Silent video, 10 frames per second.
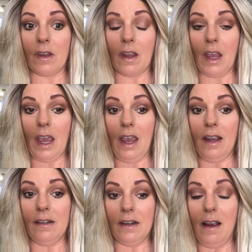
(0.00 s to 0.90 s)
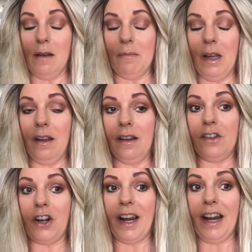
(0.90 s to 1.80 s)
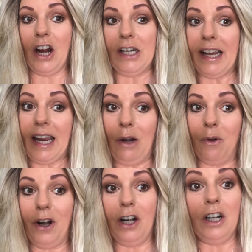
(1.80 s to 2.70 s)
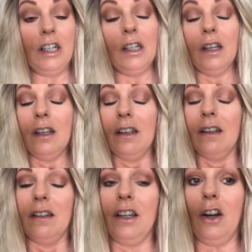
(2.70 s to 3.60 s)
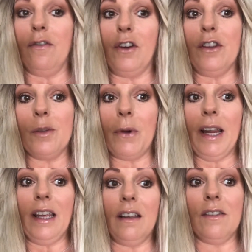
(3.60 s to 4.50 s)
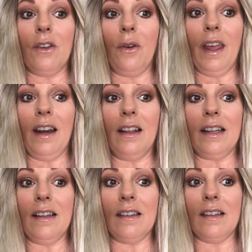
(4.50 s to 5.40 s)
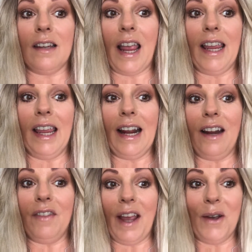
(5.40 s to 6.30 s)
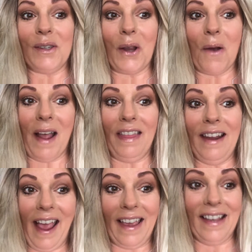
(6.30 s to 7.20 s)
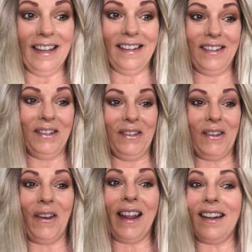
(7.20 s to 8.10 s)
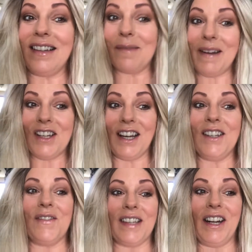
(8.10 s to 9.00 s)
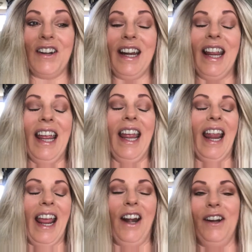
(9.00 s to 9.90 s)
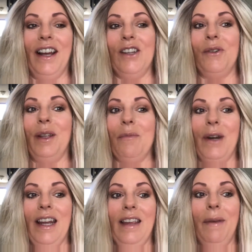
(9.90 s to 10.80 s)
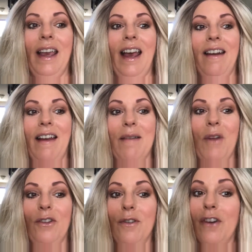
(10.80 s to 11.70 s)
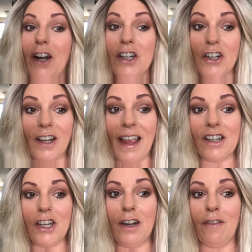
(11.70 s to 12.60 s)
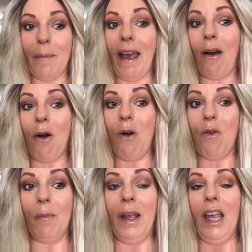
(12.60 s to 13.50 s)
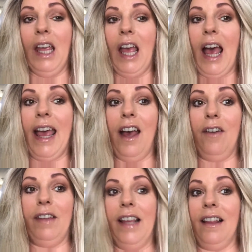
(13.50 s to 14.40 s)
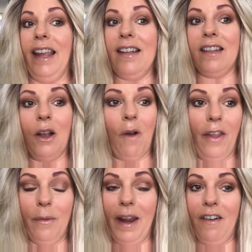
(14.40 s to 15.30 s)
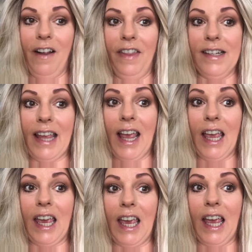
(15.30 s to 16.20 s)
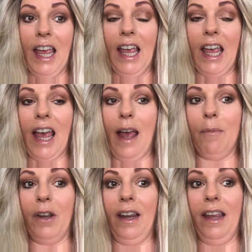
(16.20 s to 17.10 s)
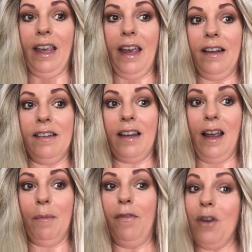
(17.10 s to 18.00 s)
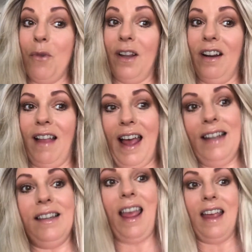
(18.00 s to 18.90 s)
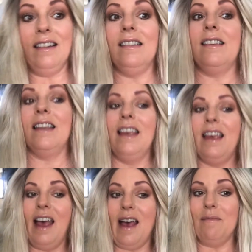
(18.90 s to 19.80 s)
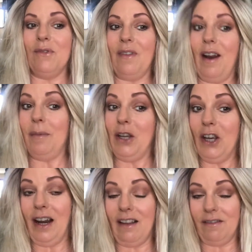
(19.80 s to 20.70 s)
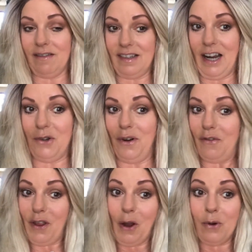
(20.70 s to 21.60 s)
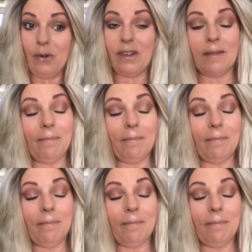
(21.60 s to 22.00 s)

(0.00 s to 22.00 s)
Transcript: and start getting our deck in order, you know, for the spring, so that at least I can get out of the house and go on the deck. So that at least be a change of scenery. And our deck is really pretty. We got all new furniture last year from At Home. I have like the lights that go all the way around the deck. I'm gonna get a few more little odds and ends, so that'll be good. I'll stay tuned for those.